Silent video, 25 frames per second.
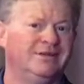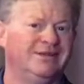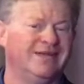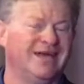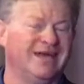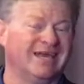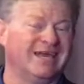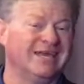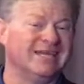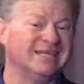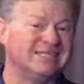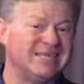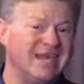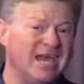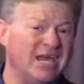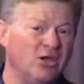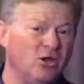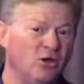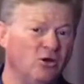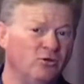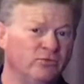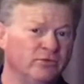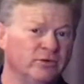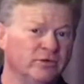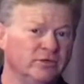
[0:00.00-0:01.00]
that can
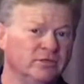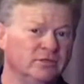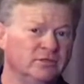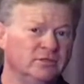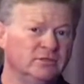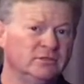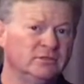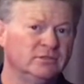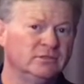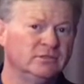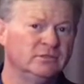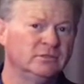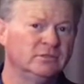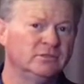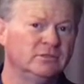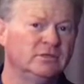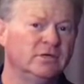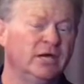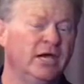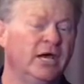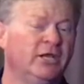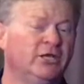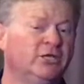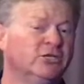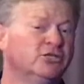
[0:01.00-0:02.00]
take over
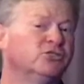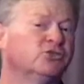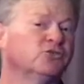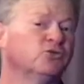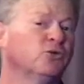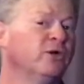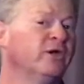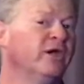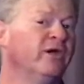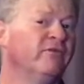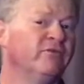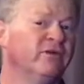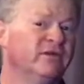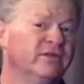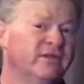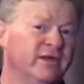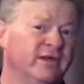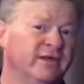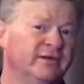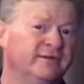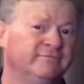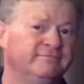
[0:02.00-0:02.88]
and destroy everything.